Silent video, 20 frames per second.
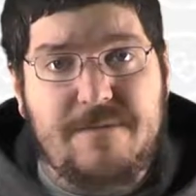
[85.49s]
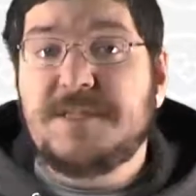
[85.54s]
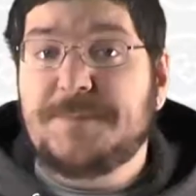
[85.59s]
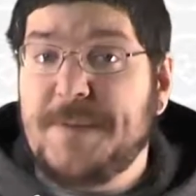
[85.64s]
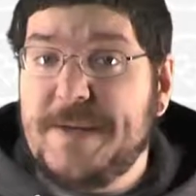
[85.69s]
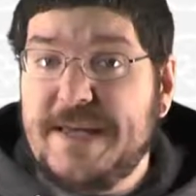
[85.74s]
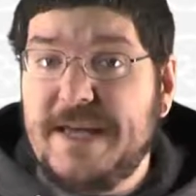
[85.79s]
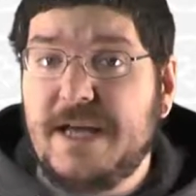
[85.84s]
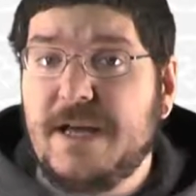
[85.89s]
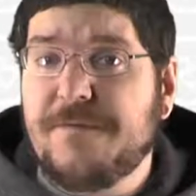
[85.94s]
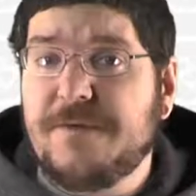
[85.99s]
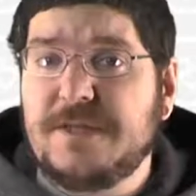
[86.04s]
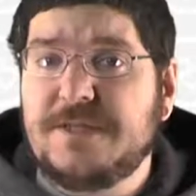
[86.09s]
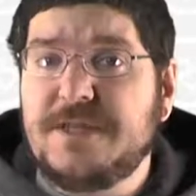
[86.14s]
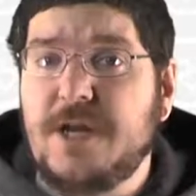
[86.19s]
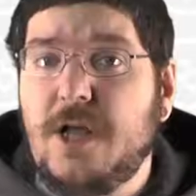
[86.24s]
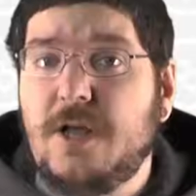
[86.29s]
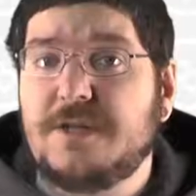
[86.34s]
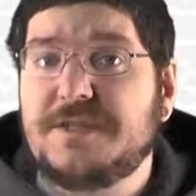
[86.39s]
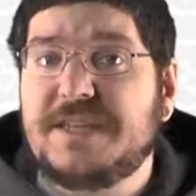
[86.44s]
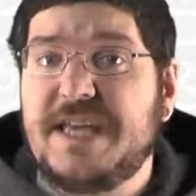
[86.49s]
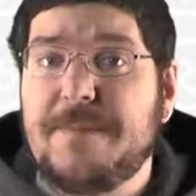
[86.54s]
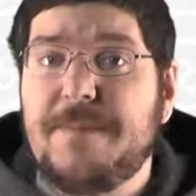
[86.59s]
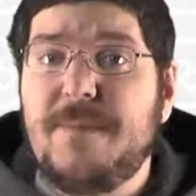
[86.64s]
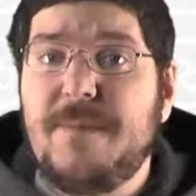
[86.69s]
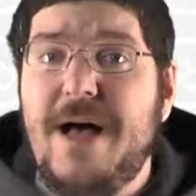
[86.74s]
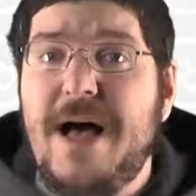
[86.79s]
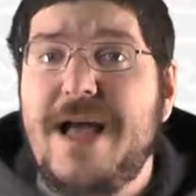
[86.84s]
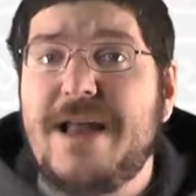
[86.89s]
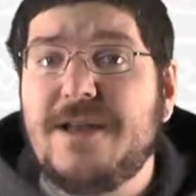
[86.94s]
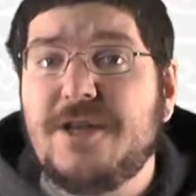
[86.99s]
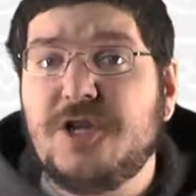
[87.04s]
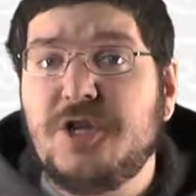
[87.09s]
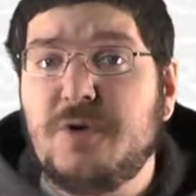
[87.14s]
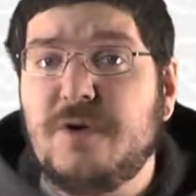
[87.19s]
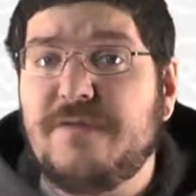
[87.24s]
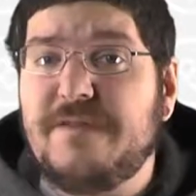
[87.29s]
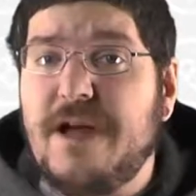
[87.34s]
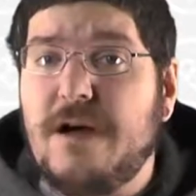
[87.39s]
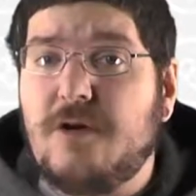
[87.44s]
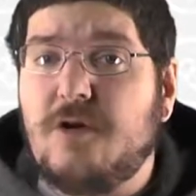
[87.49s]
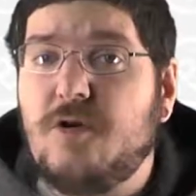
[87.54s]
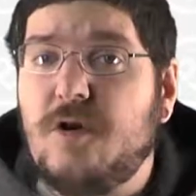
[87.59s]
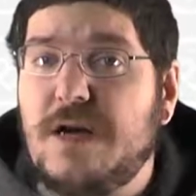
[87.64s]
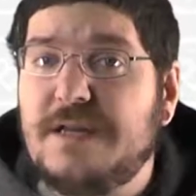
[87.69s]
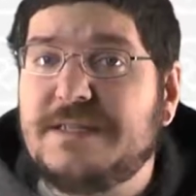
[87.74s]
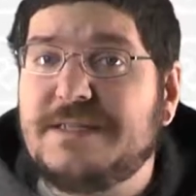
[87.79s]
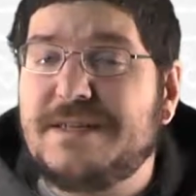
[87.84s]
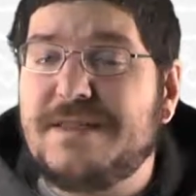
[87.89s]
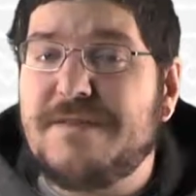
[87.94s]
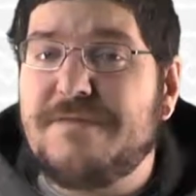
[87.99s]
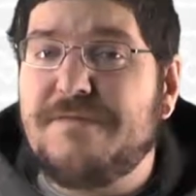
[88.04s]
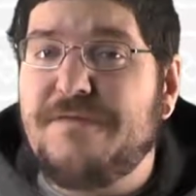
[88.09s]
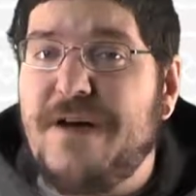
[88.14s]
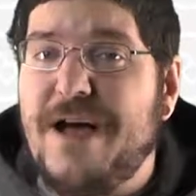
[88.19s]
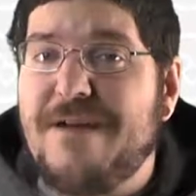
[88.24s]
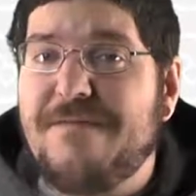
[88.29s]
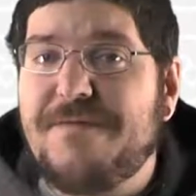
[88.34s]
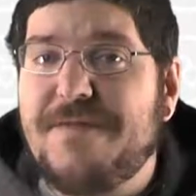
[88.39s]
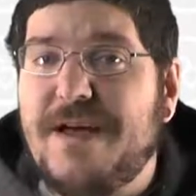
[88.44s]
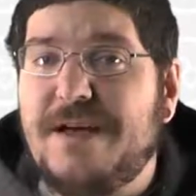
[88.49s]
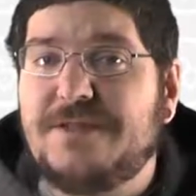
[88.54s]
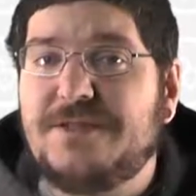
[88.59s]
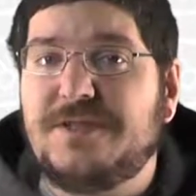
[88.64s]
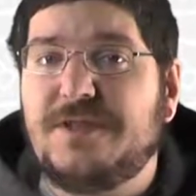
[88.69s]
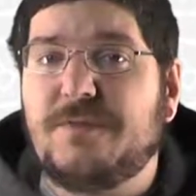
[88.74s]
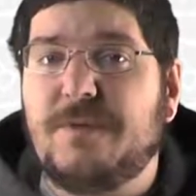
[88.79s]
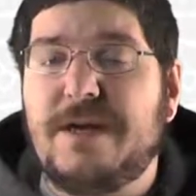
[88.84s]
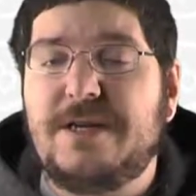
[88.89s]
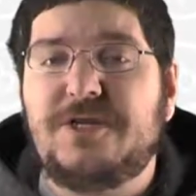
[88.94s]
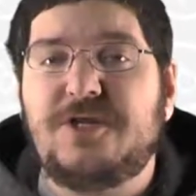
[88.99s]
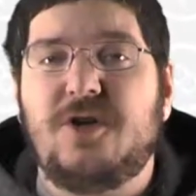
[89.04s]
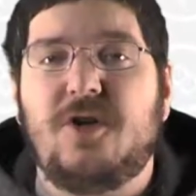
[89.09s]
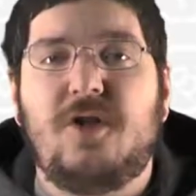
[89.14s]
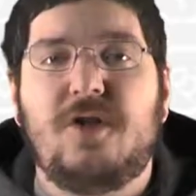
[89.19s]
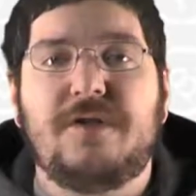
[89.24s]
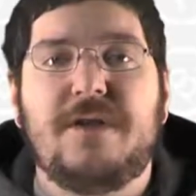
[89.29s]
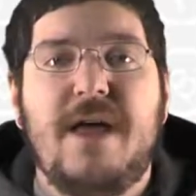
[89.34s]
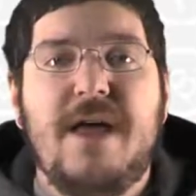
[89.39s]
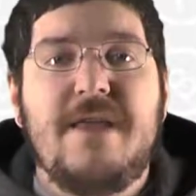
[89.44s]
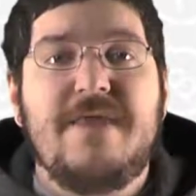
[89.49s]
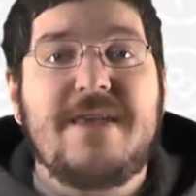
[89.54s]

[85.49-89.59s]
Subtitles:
Speaking of consolers, keep in mind, you have now crossed the 5,000 threshold.